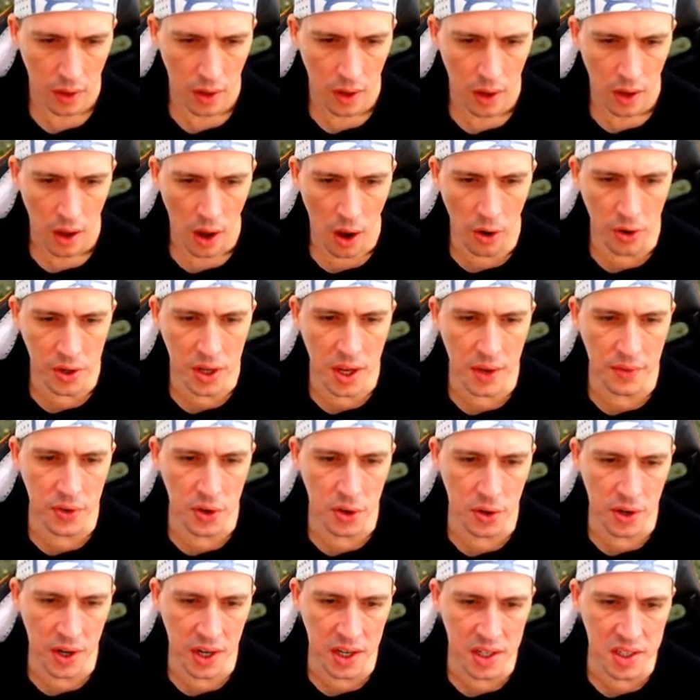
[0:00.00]
I'll give
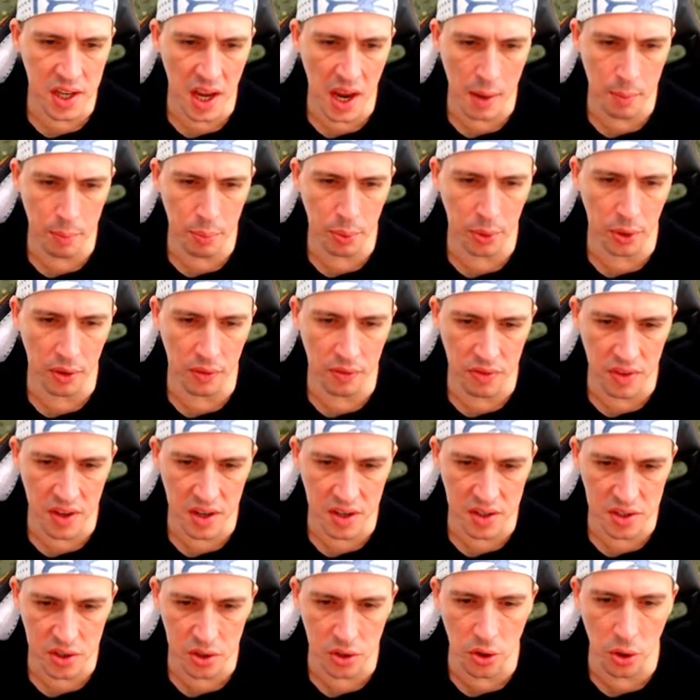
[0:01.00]
you an example of
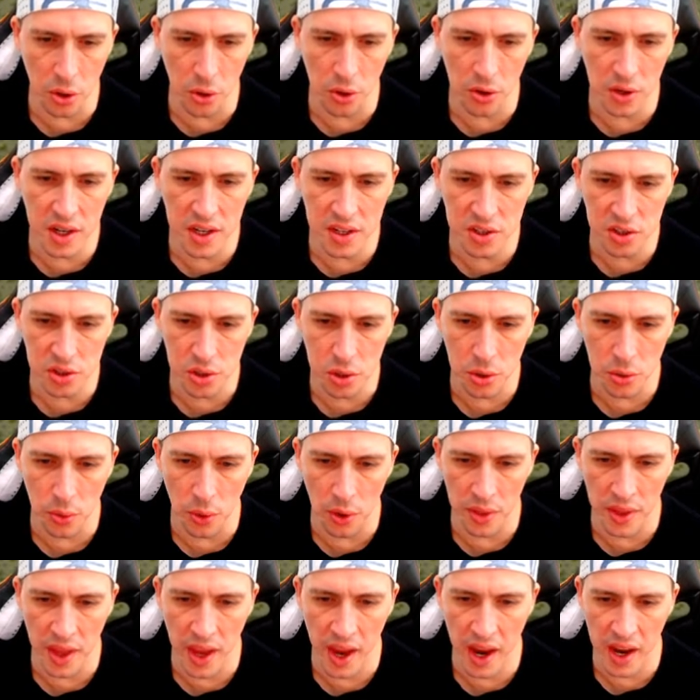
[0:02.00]
this. Goonies 2
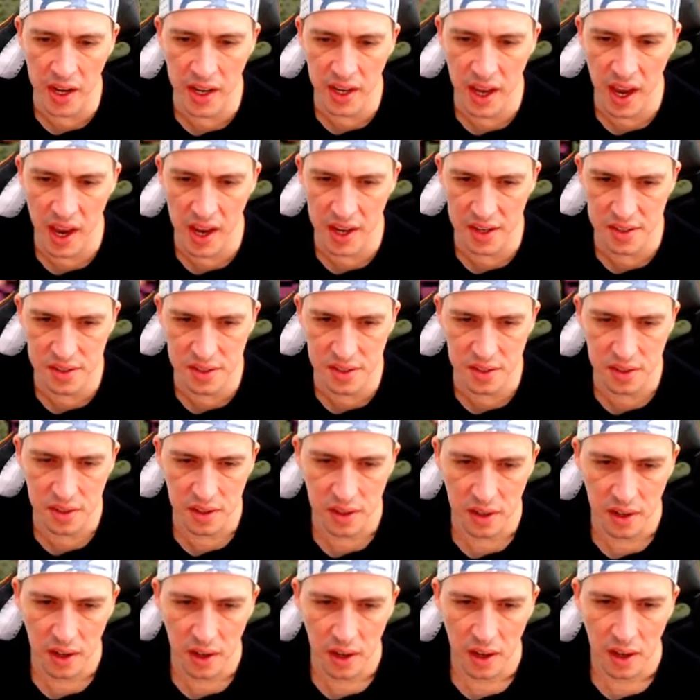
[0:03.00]
on the NES.
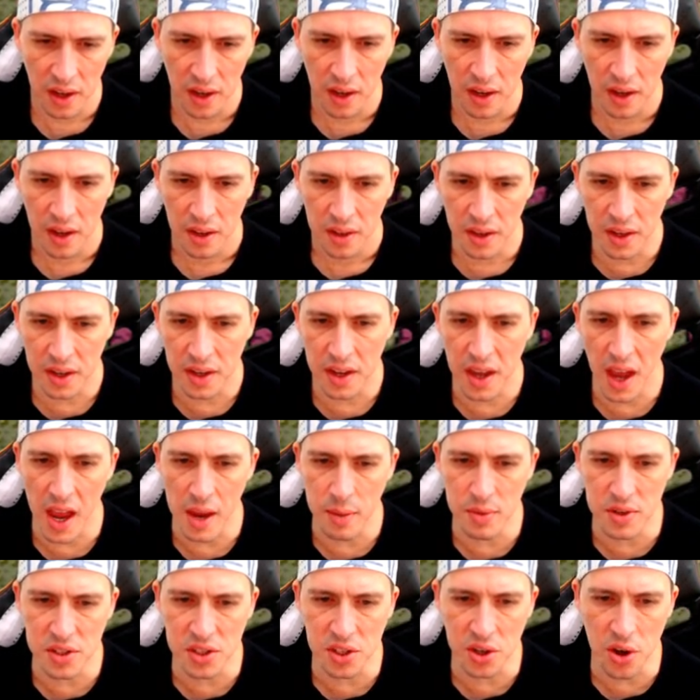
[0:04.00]
The
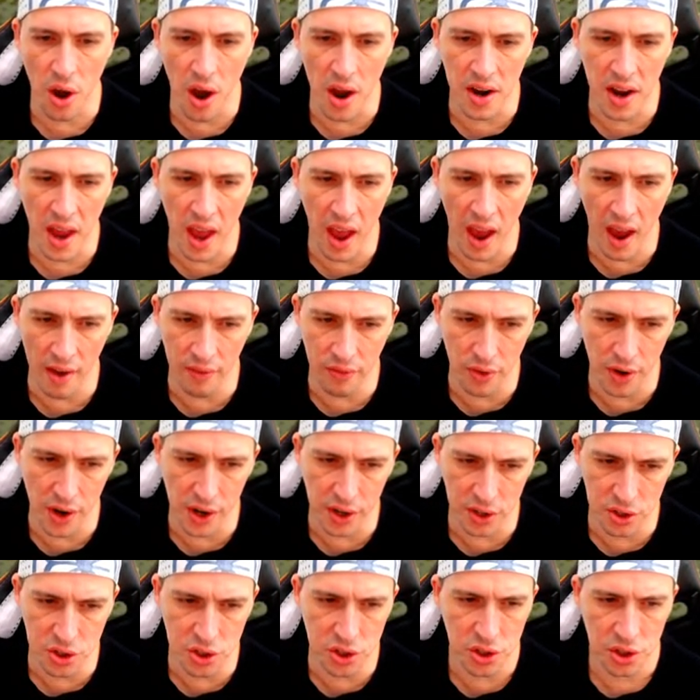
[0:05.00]
game is kind of
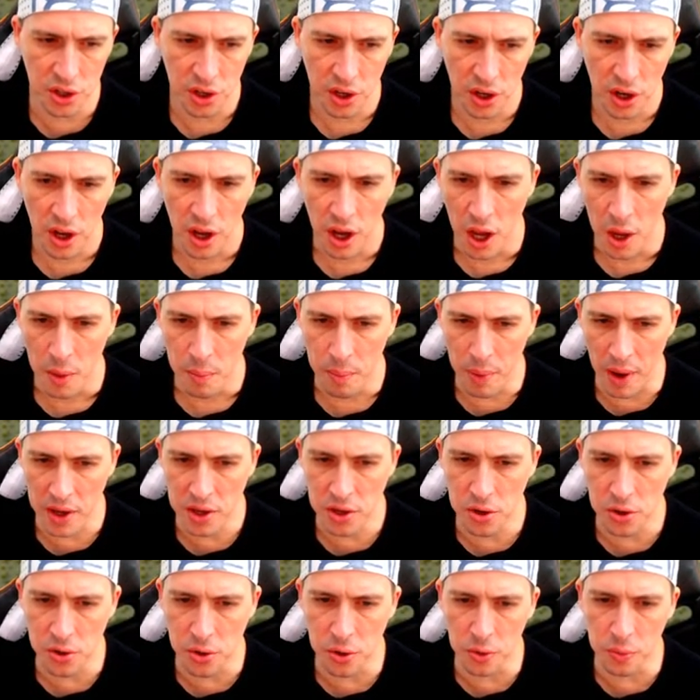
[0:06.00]
average, but
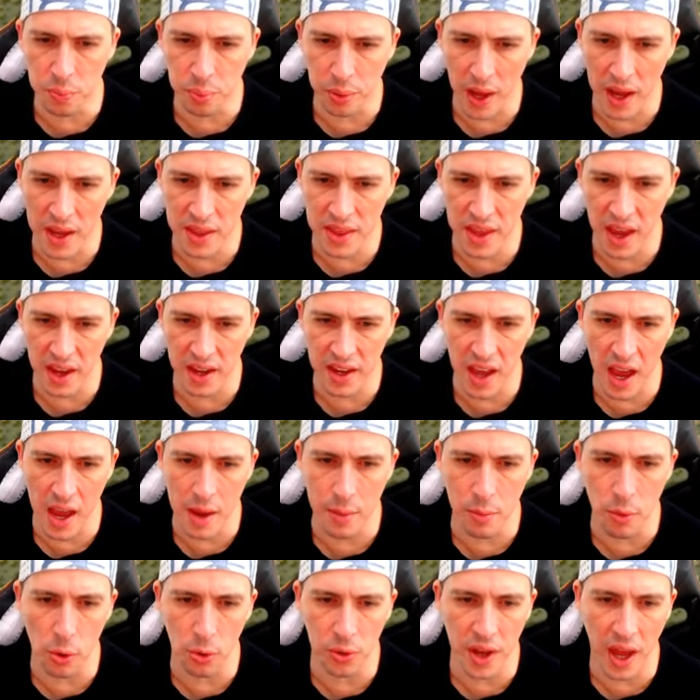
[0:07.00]
you could play that
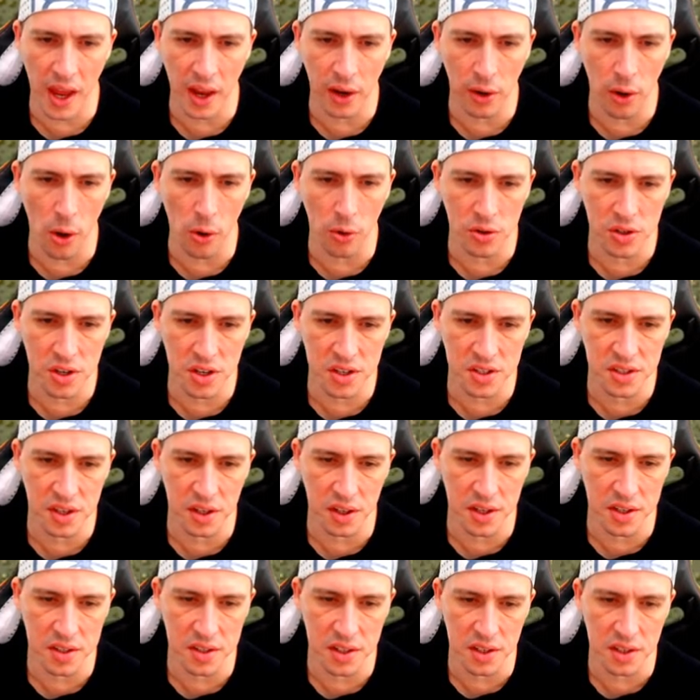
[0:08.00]
game all day long just to
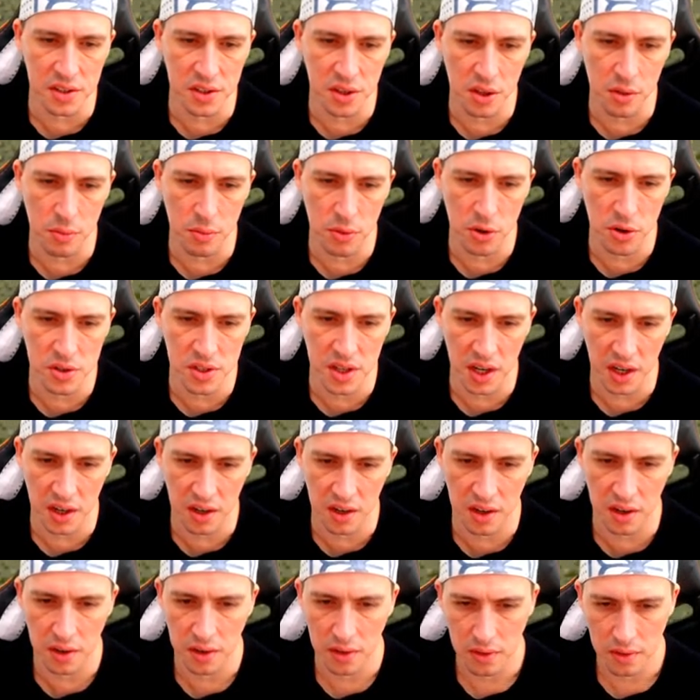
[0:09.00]
listen to the music.
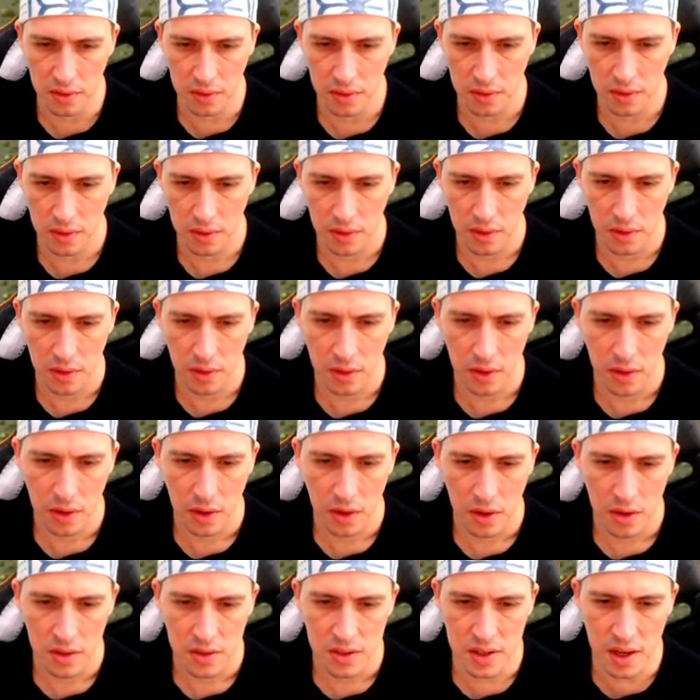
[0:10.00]

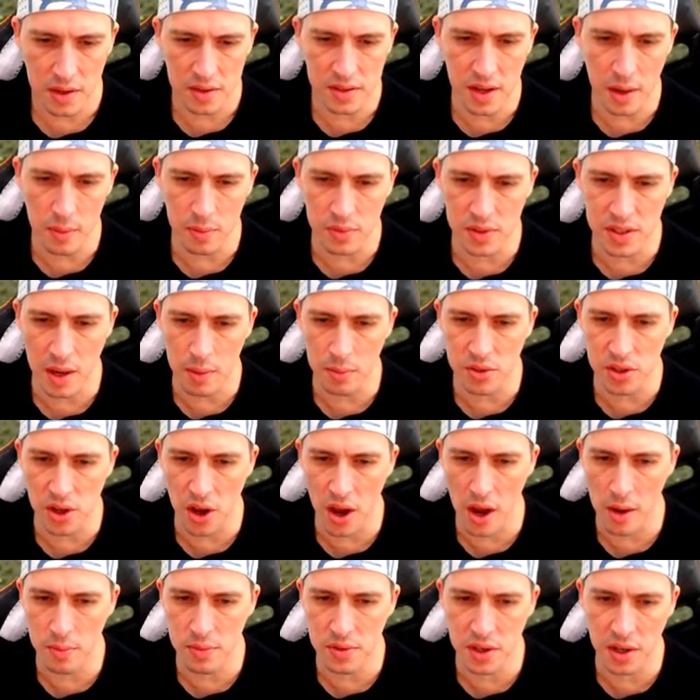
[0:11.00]

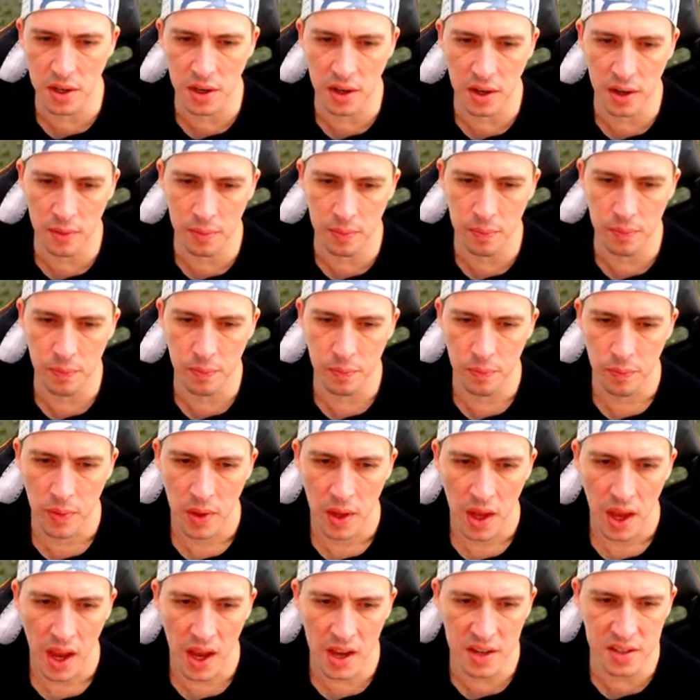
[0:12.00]
Sometimes a
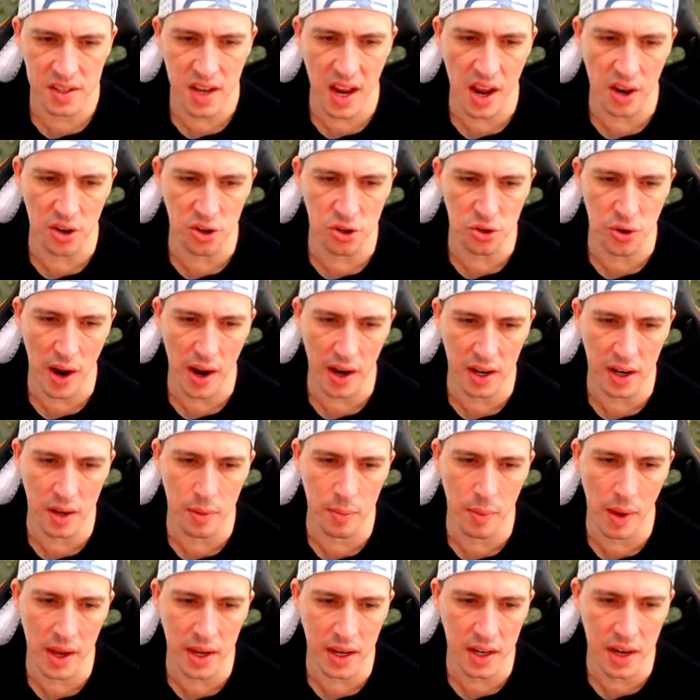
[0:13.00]
soundtrack
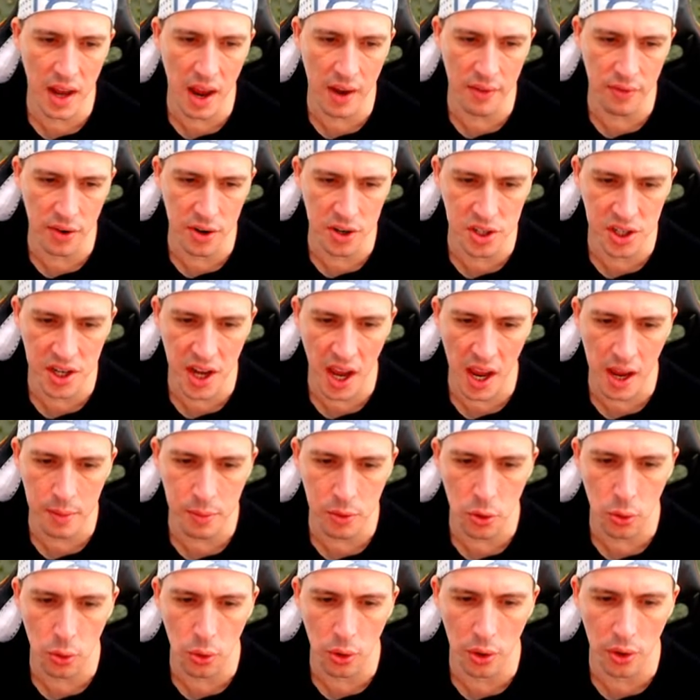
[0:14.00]
can make an average game
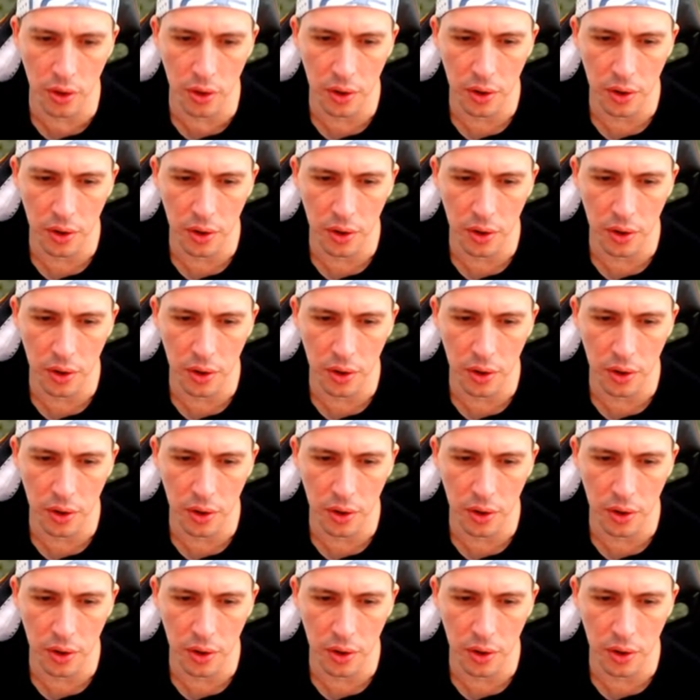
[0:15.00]
good.